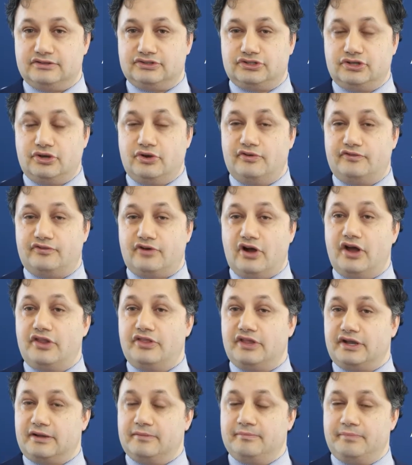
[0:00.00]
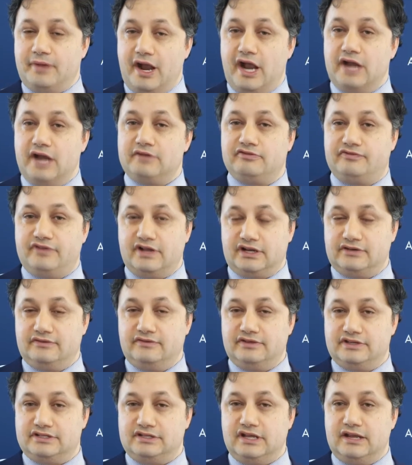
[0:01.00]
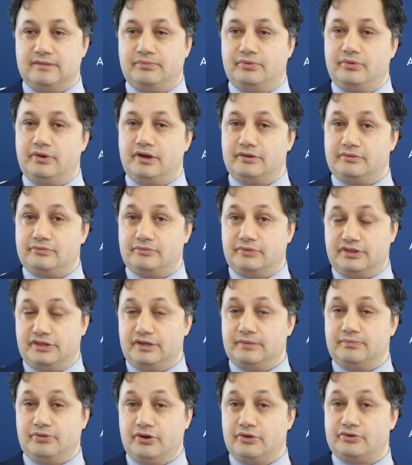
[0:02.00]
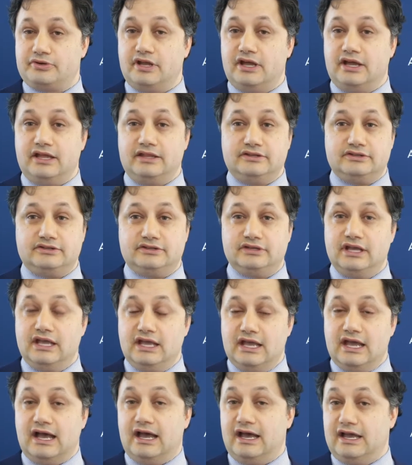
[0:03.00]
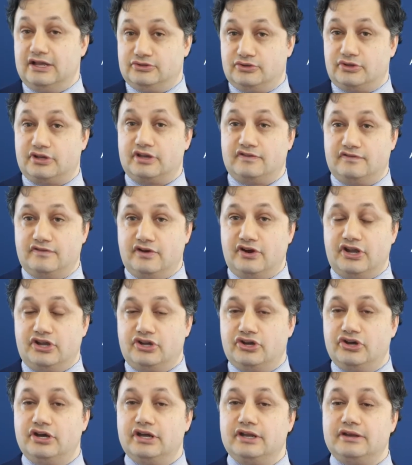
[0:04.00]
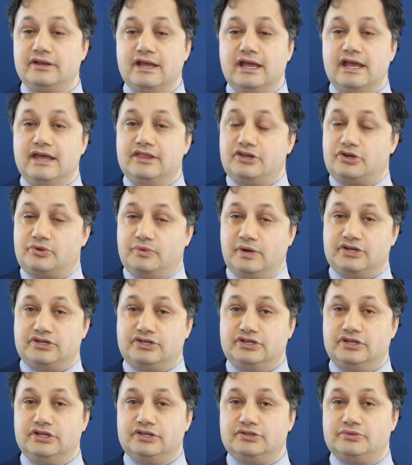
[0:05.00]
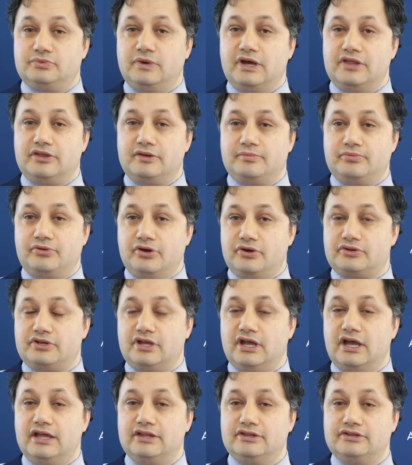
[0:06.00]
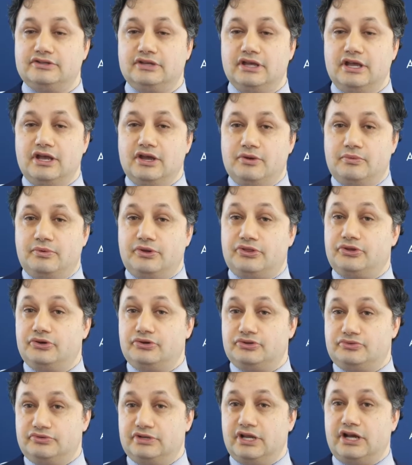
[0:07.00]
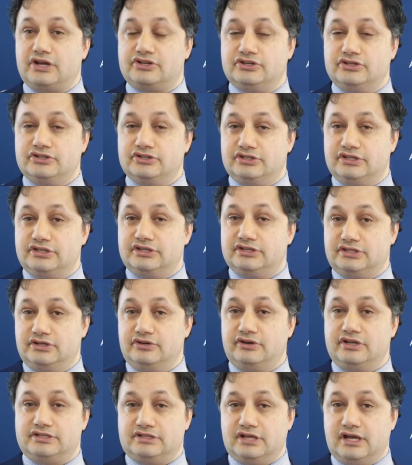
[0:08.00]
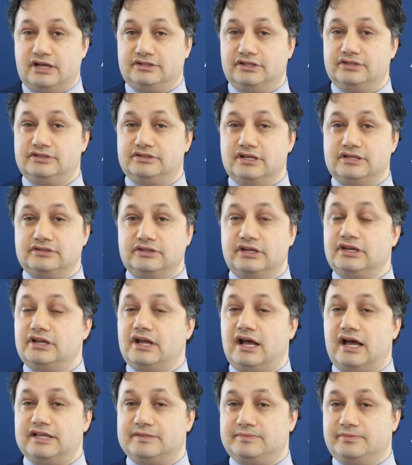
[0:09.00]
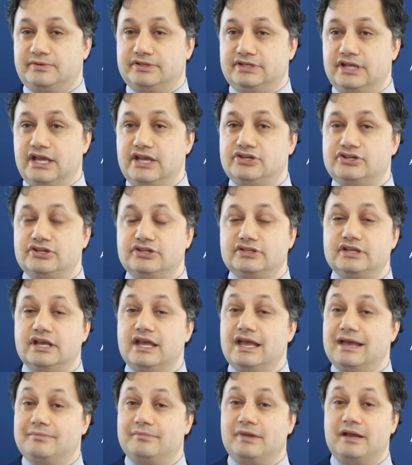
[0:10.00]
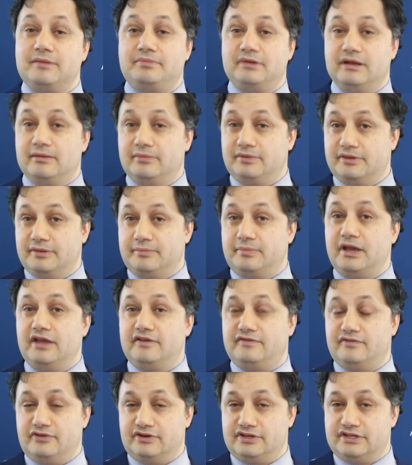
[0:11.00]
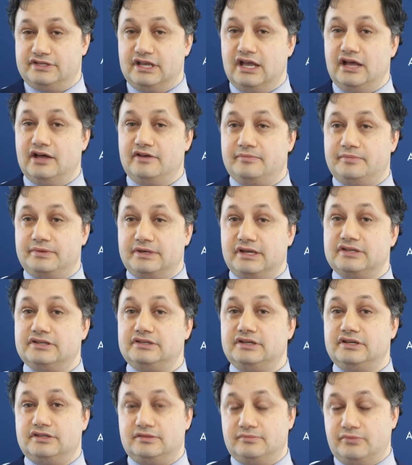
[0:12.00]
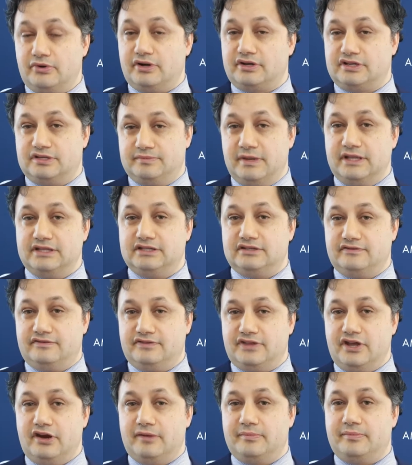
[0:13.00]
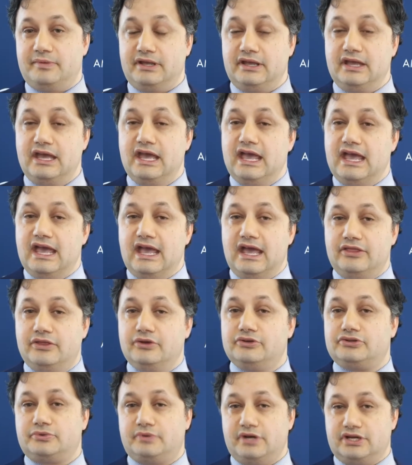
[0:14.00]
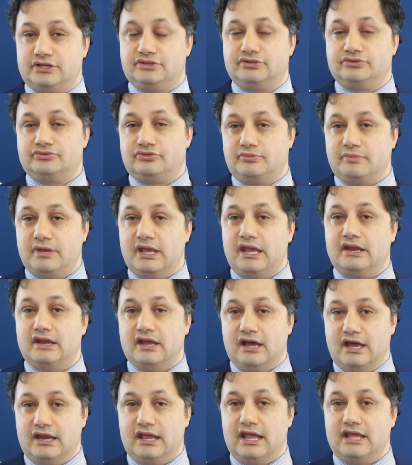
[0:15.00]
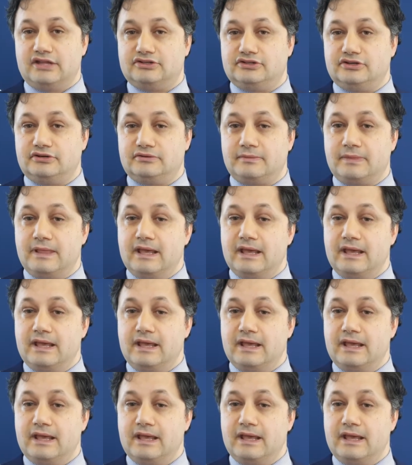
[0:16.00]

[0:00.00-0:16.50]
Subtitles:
So on the comparative effectiveness standpoint, we think protons is looking very good. The question is whether protons, with those reductions in serious toxicities leading to hospitalizations, might be able to pay for itself, because it is a more expensive therapy. And those questions remain unanswered.